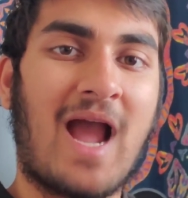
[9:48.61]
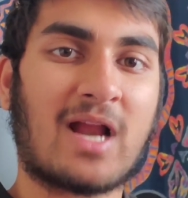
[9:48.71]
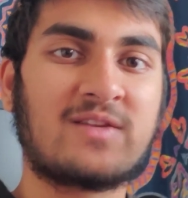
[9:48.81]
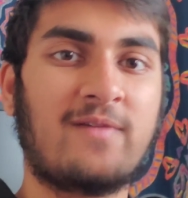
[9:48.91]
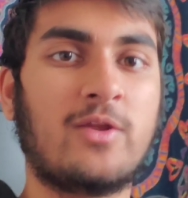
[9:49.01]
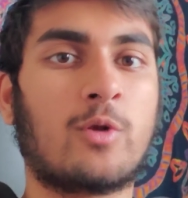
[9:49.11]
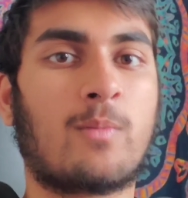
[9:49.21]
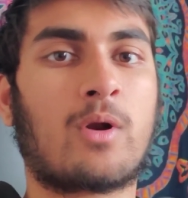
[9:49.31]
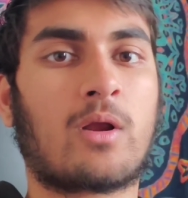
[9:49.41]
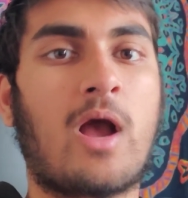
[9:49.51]
activate your
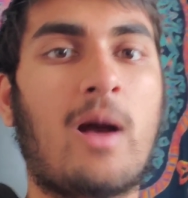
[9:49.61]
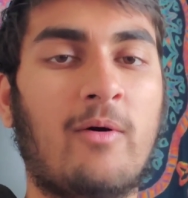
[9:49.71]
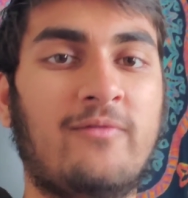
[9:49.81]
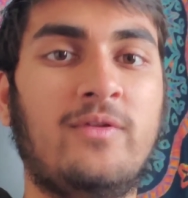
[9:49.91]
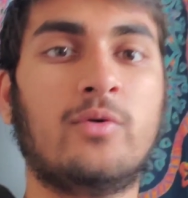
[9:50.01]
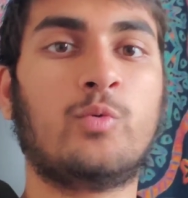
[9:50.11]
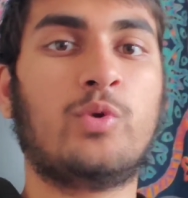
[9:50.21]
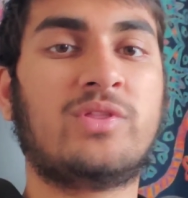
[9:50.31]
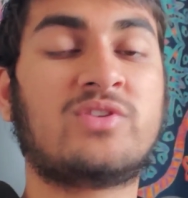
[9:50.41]
Merkaba field with